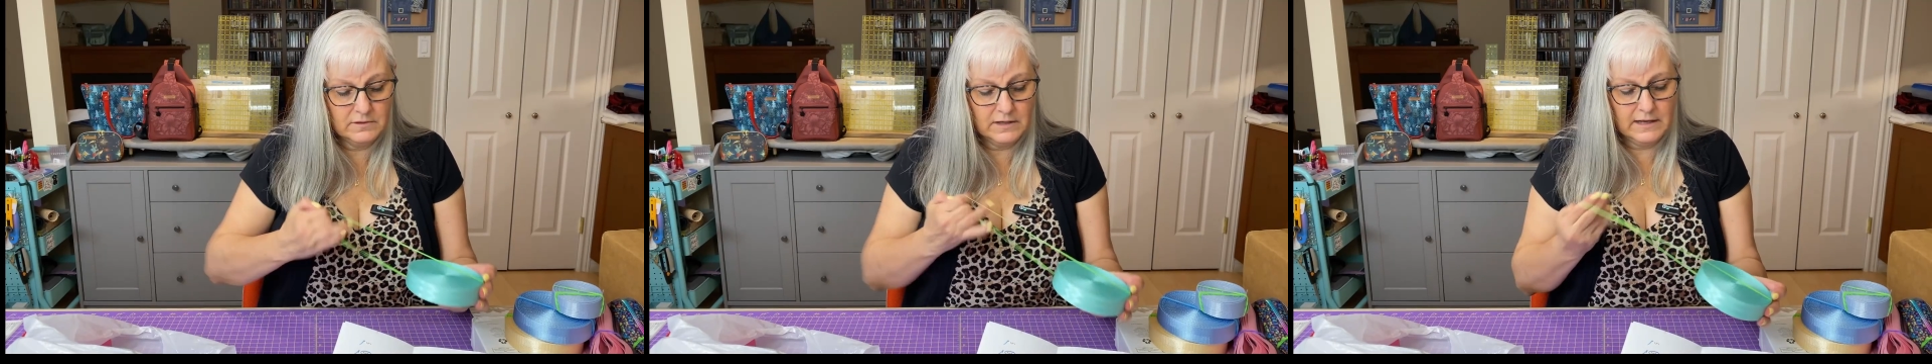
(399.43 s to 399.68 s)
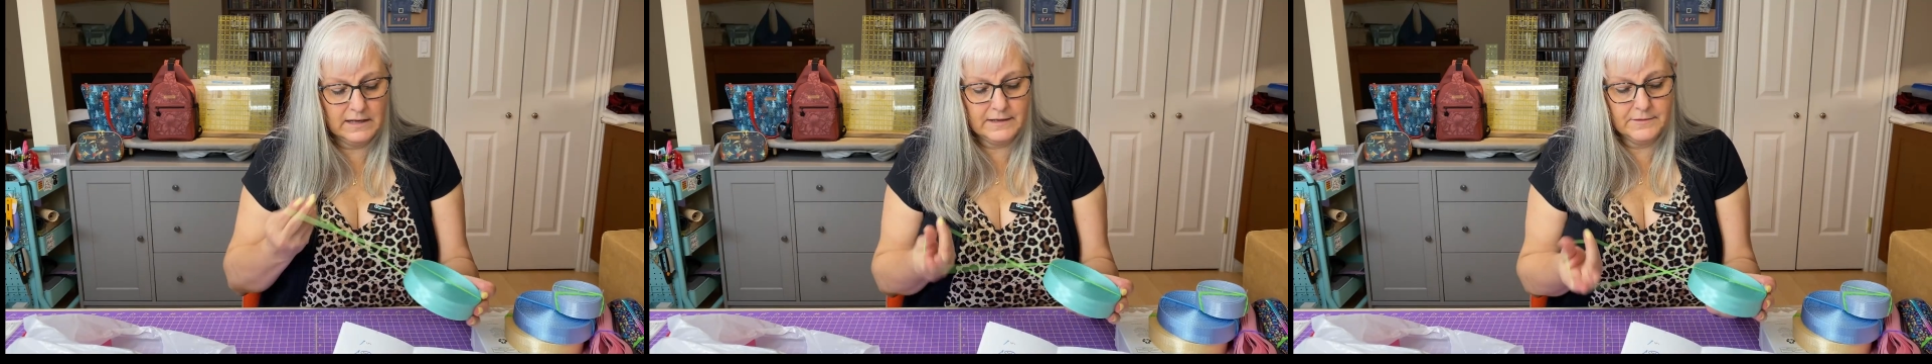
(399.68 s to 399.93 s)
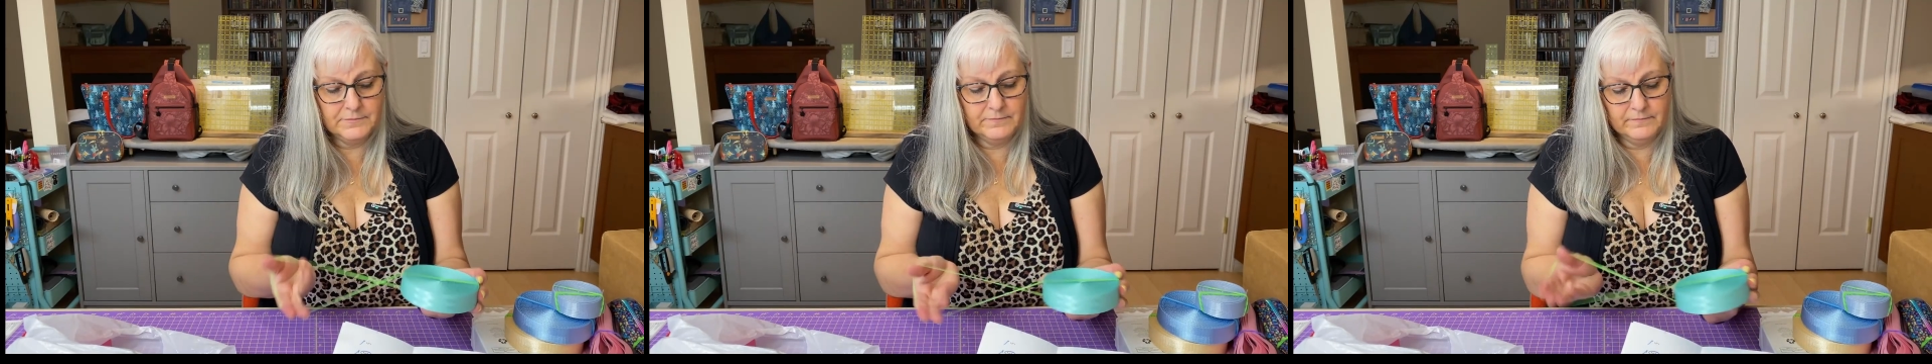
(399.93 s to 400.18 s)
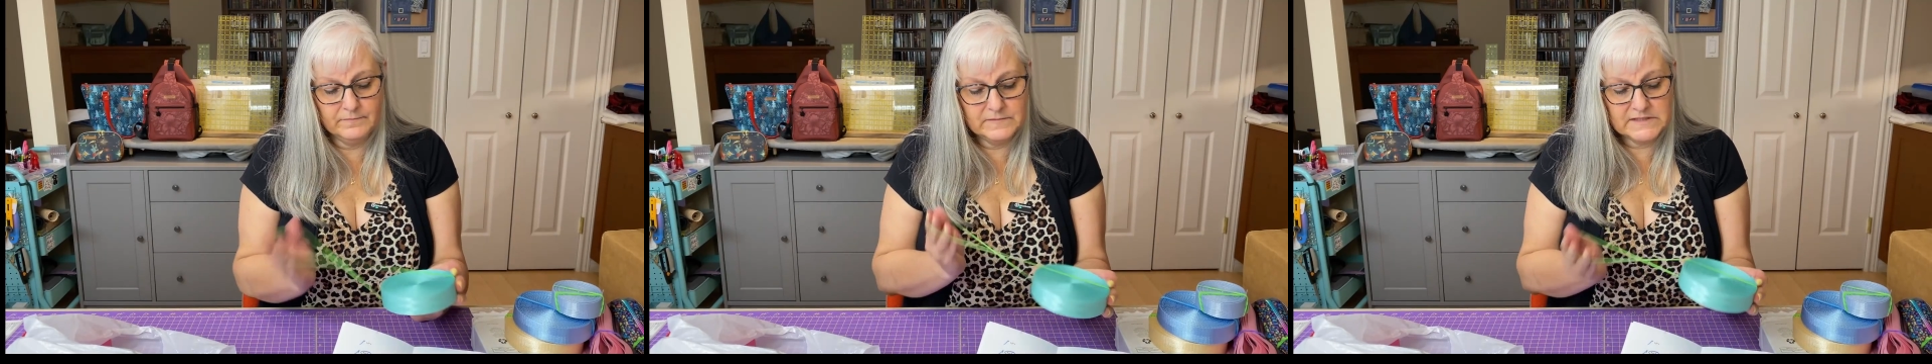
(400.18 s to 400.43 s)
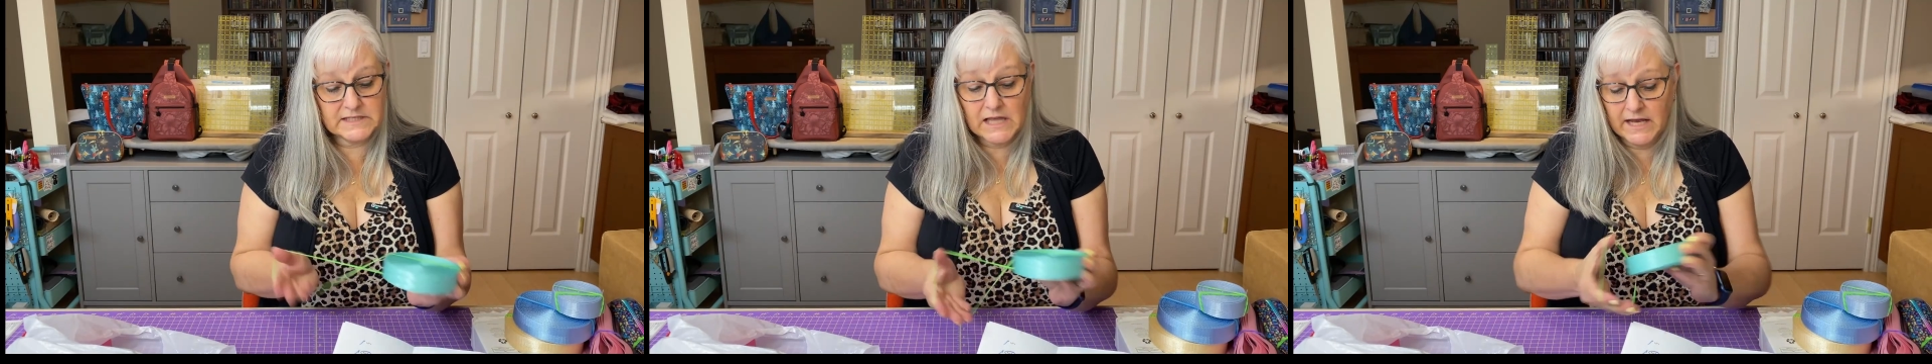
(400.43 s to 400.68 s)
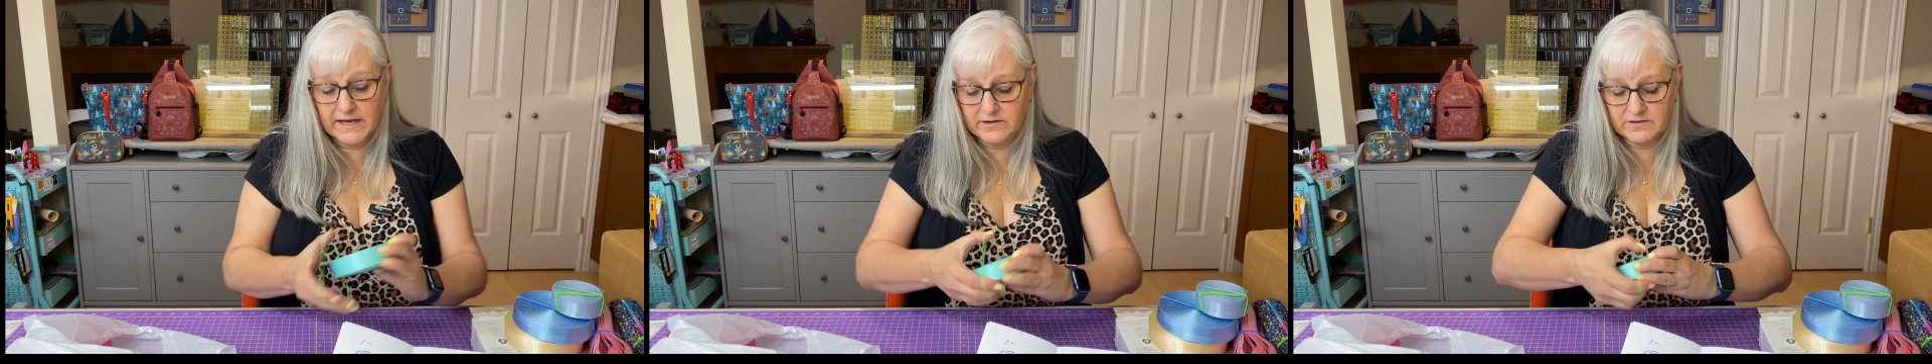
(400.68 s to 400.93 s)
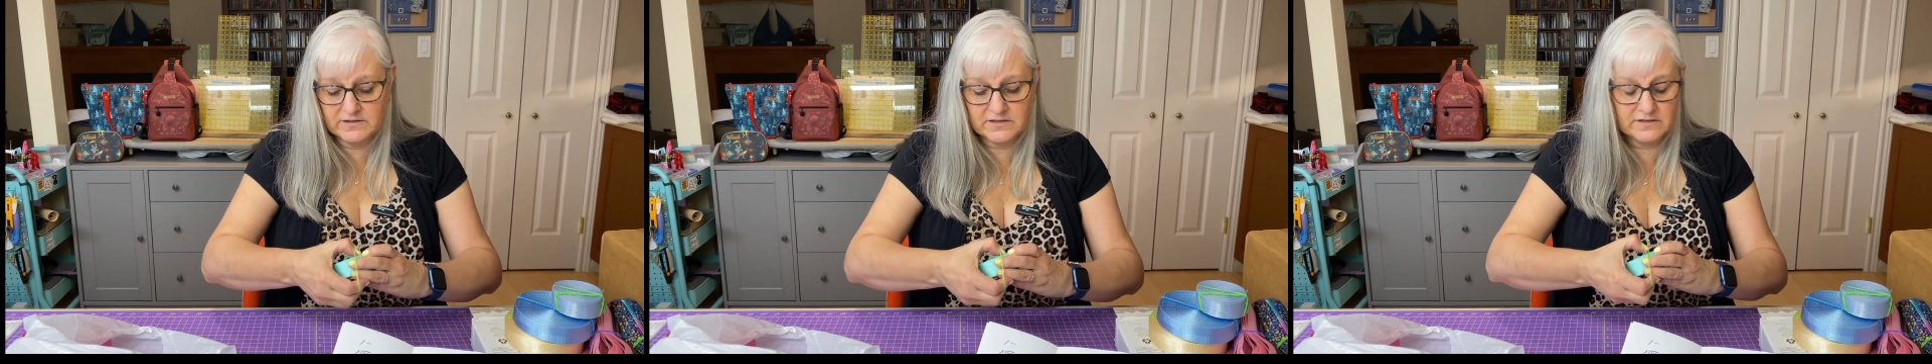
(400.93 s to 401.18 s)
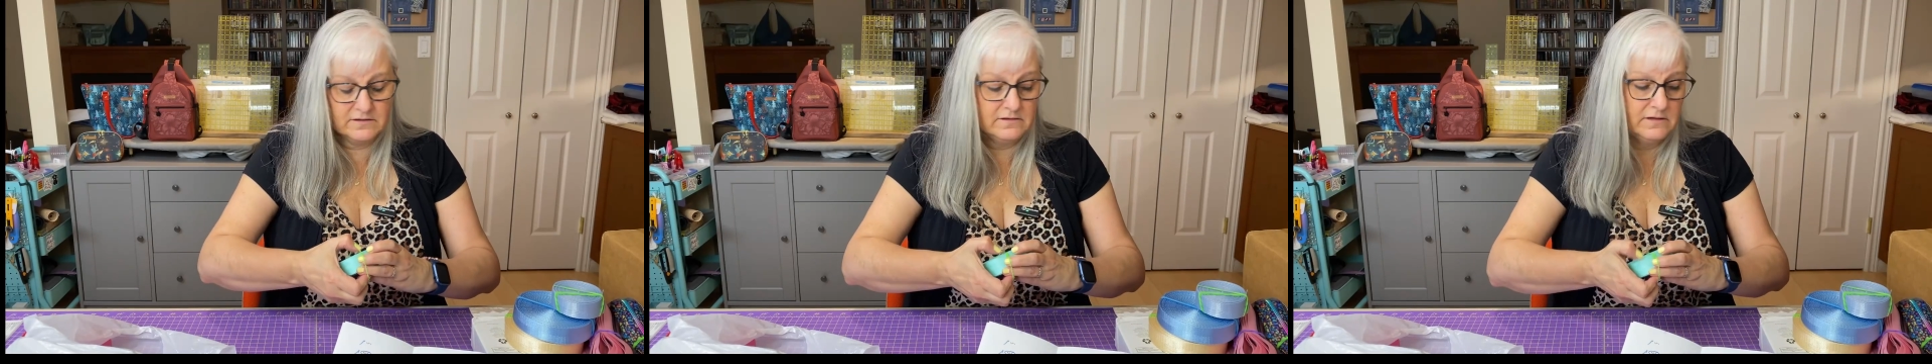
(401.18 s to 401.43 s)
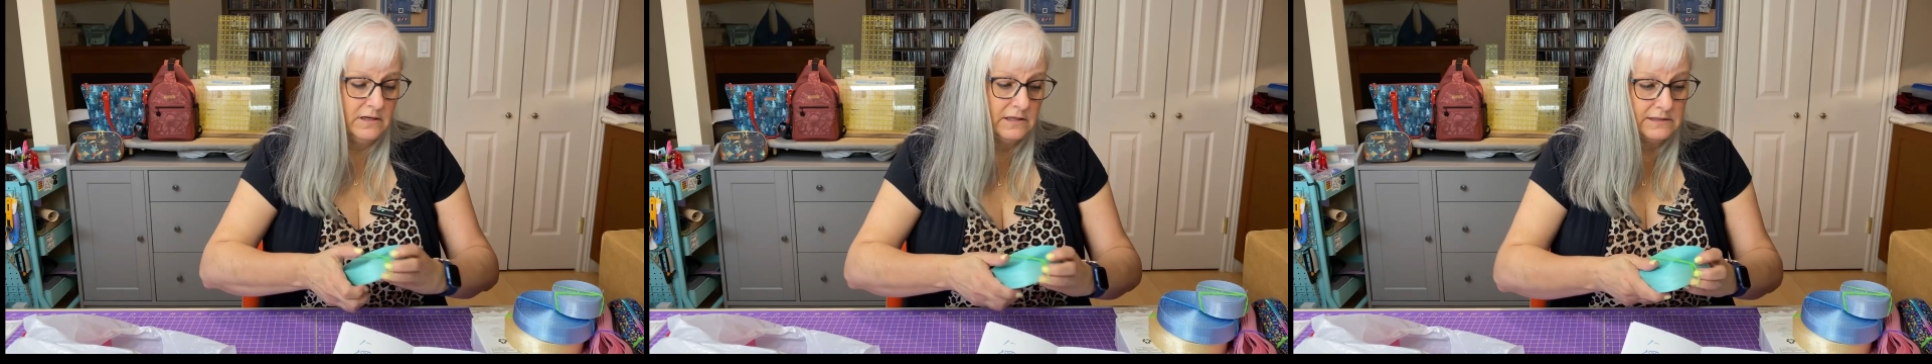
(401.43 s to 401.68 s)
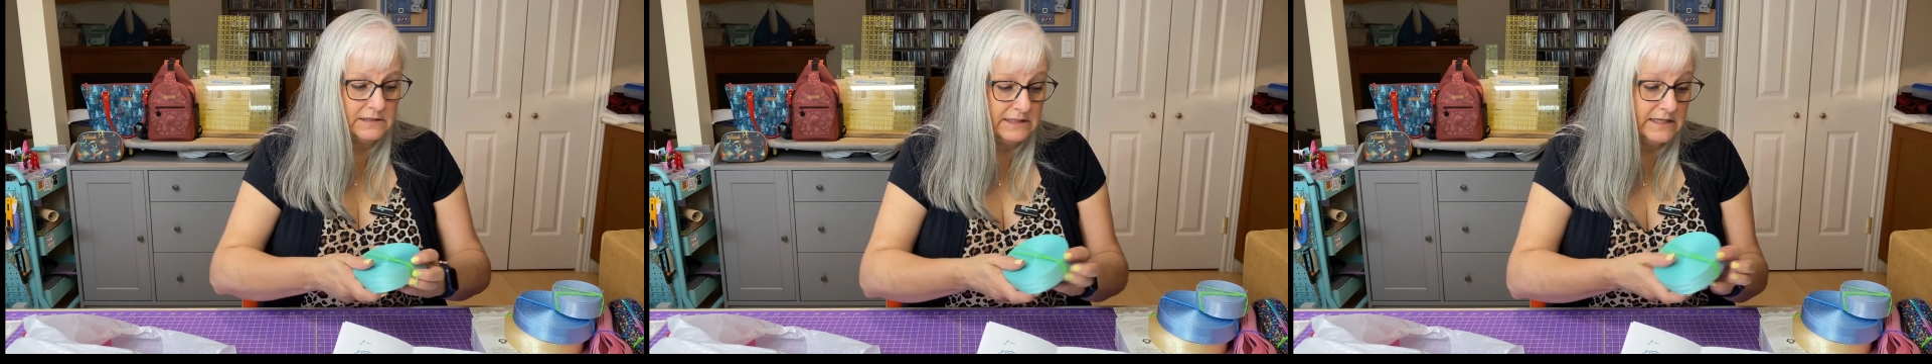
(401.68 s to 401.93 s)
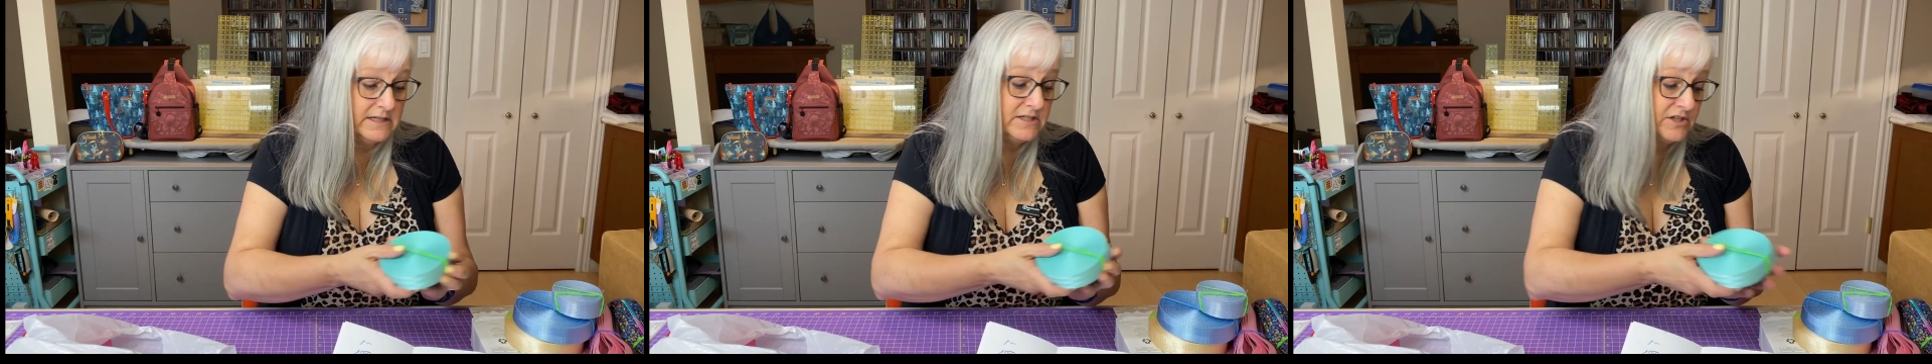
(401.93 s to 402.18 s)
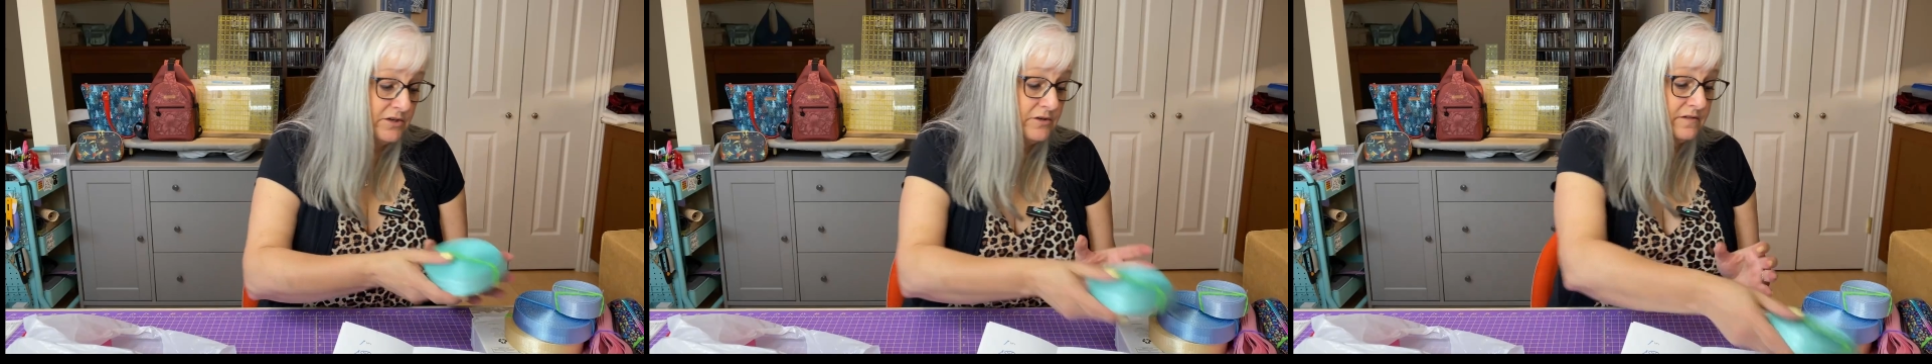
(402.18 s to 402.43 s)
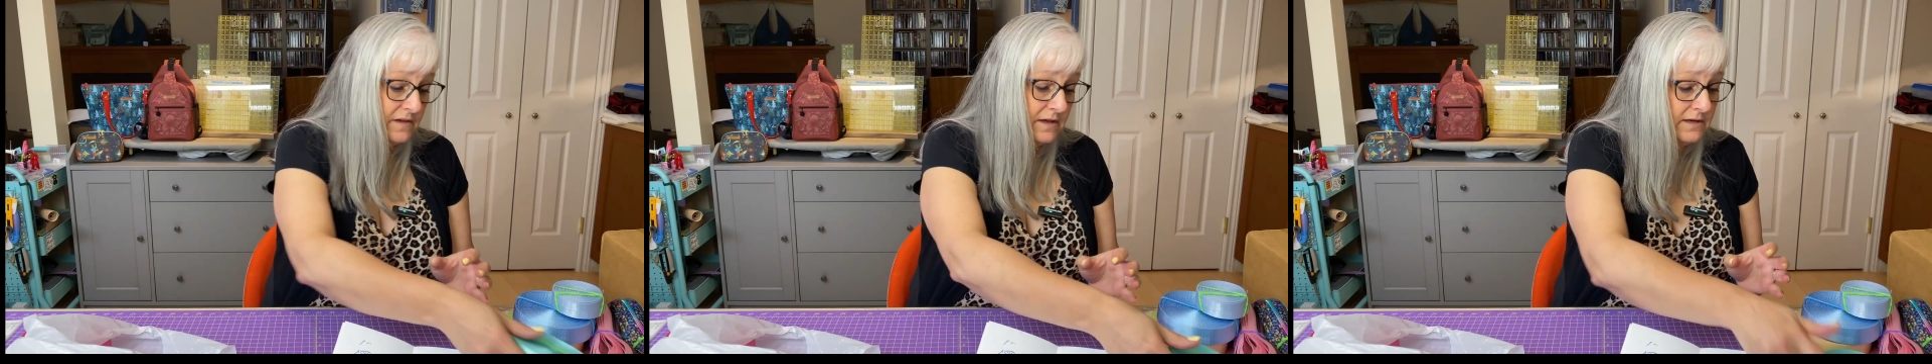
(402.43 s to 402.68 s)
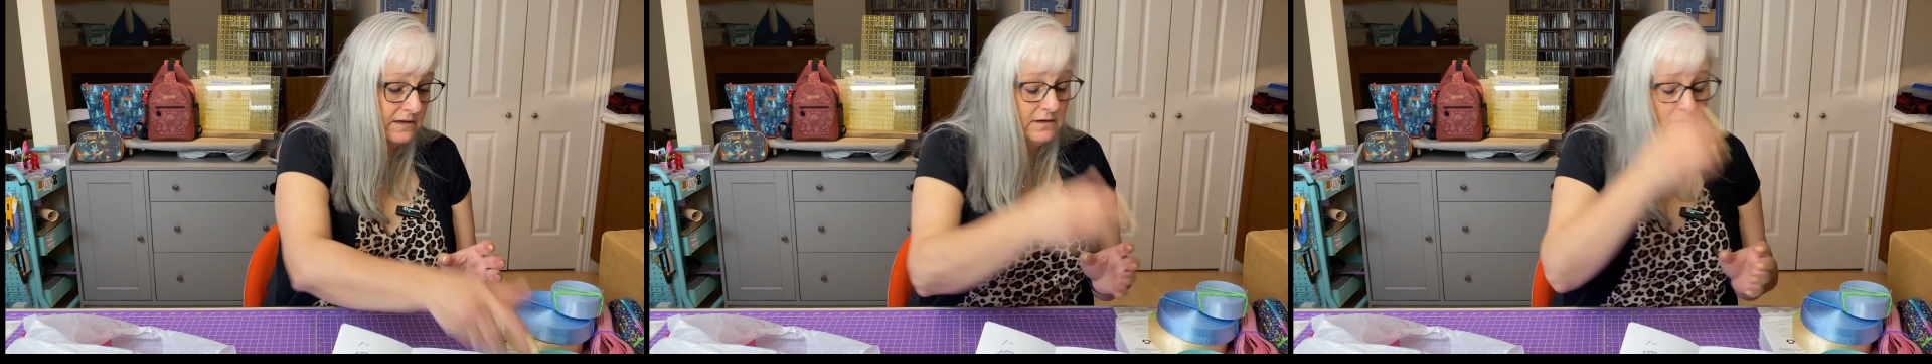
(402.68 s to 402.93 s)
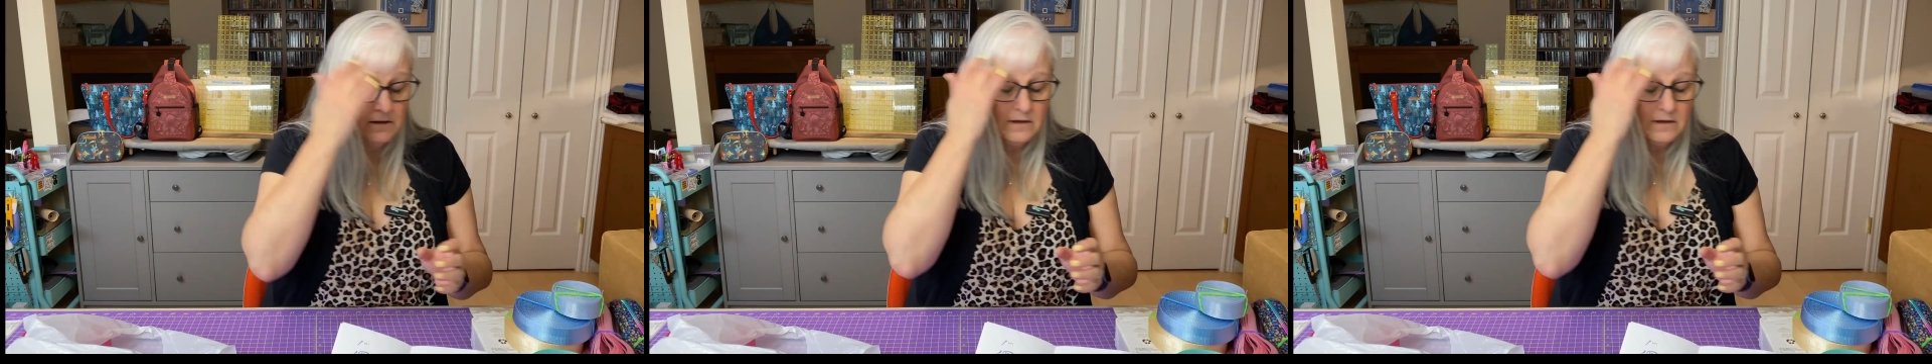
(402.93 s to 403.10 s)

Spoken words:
sliders a little easier than